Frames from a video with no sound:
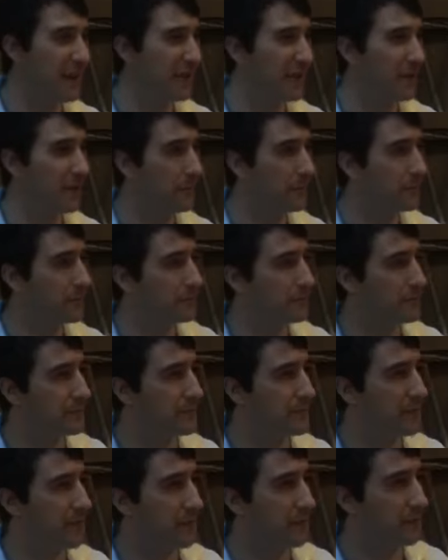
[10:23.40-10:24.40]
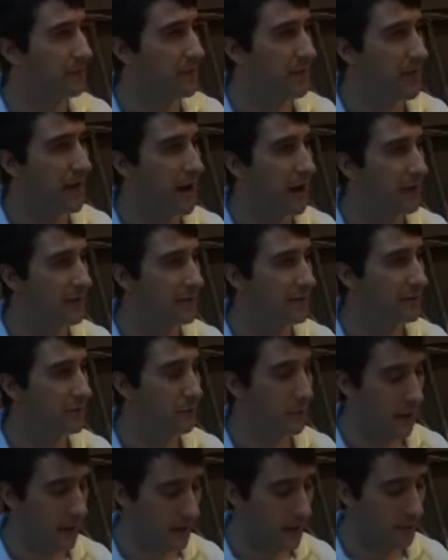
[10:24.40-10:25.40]
I don't know. So
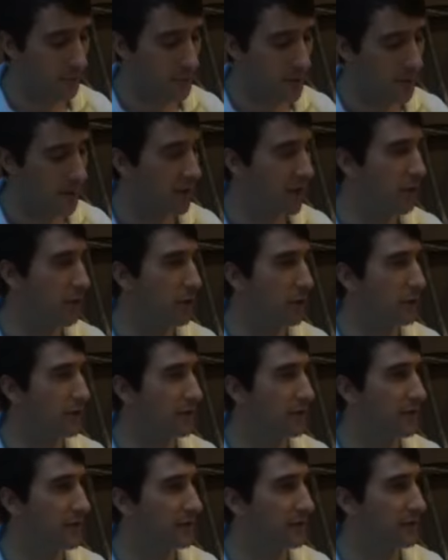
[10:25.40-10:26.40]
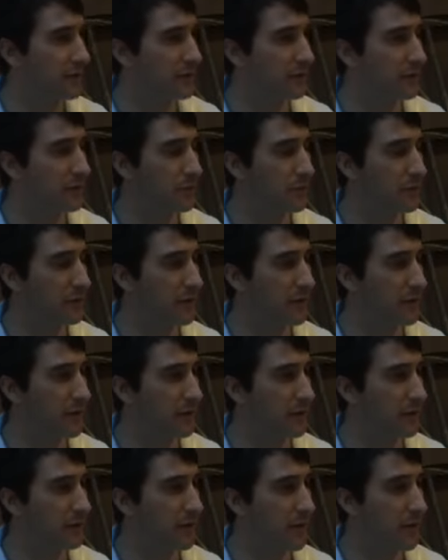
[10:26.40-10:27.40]
when I got a hold of this, it just
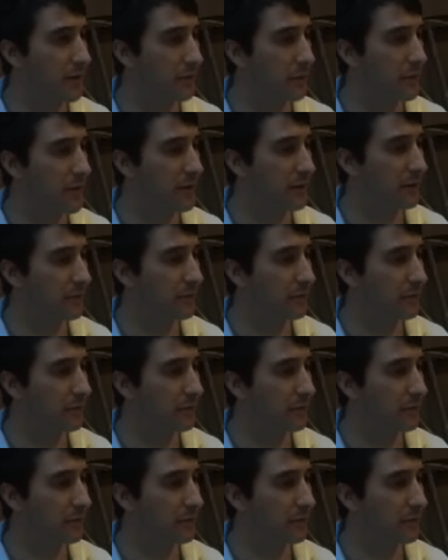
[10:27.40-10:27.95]
really helped me.